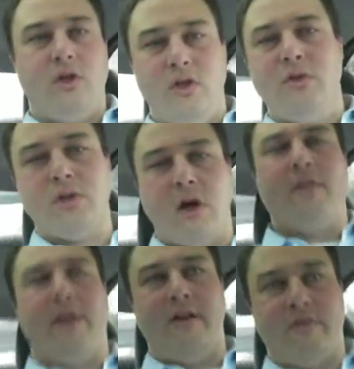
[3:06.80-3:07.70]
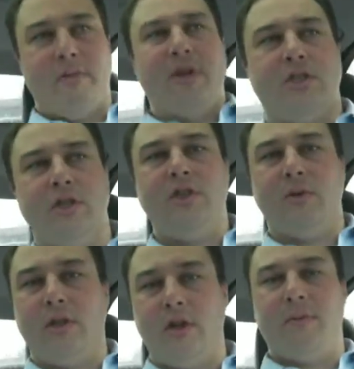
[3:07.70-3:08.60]
use all of that information to
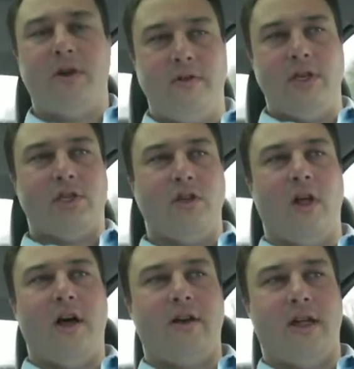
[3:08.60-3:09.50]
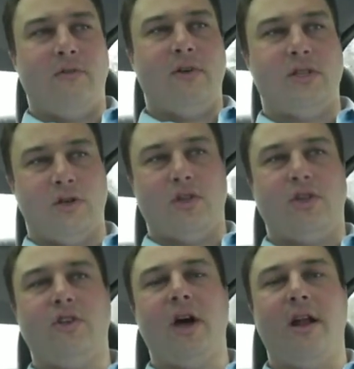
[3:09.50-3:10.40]
do a little bit of additional online research
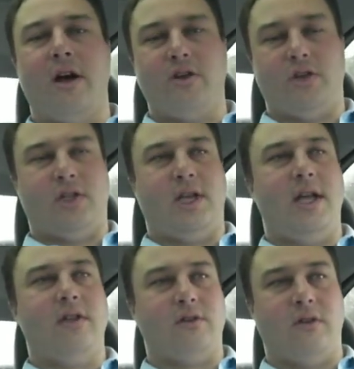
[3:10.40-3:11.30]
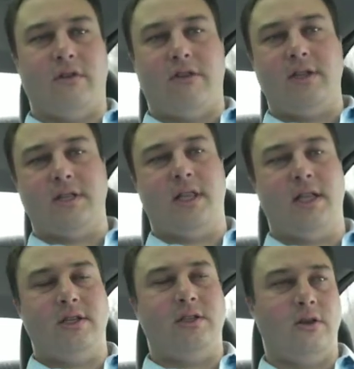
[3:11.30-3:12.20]
to try to understand sort of the things that
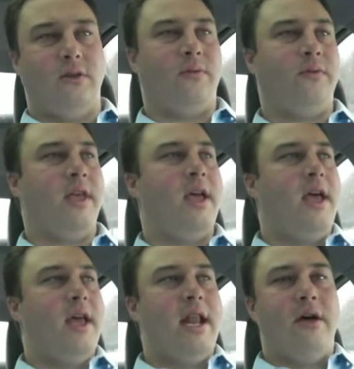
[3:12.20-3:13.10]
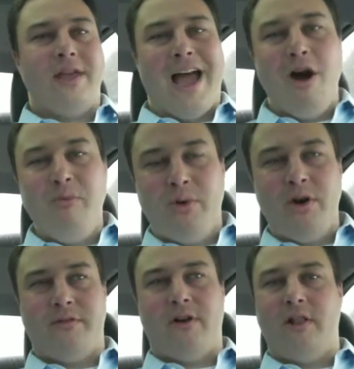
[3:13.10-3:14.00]
they do. Now, the
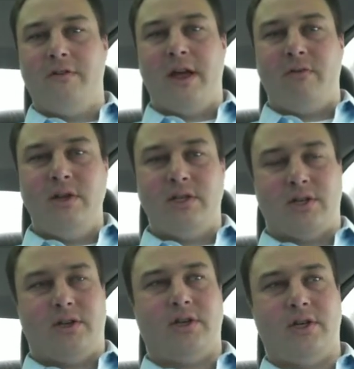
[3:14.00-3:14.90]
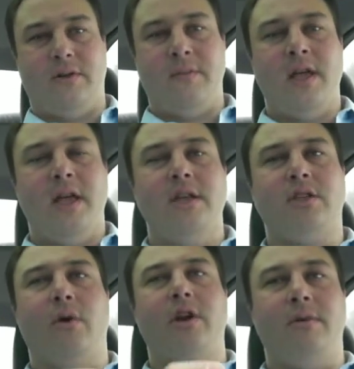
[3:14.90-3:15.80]
output of all of that research
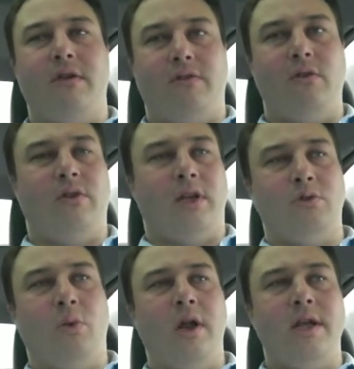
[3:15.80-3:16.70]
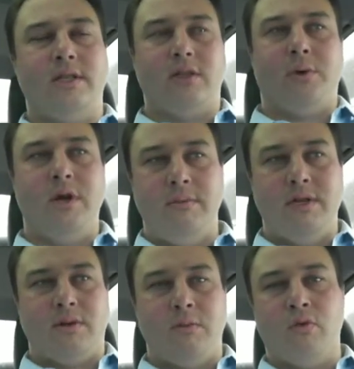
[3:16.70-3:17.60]
is going to be a few things. One is it's going to
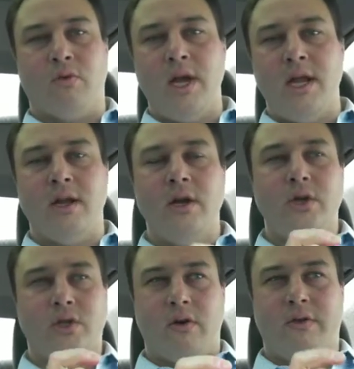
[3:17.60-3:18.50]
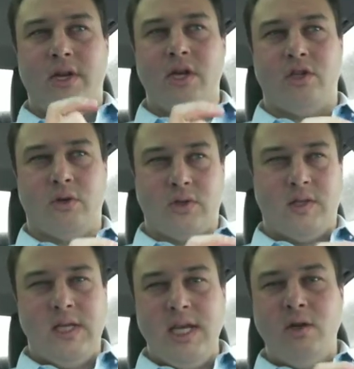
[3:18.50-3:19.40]
be some great sort of initial
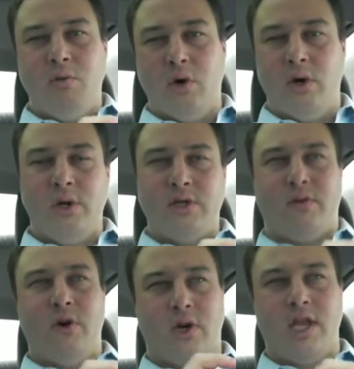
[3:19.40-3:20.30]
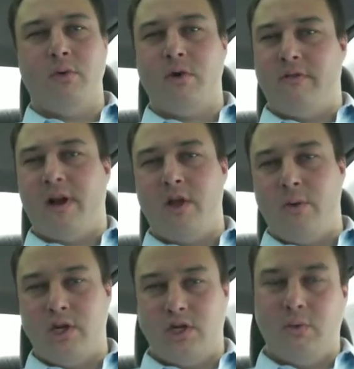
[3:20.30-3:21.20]
seed words for your keyword
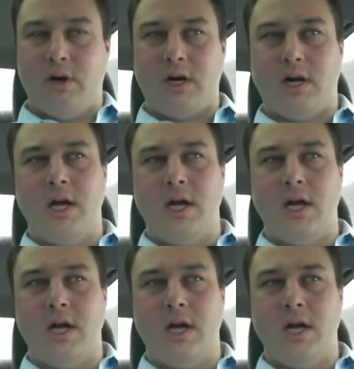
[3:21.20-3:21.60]
evaluation work,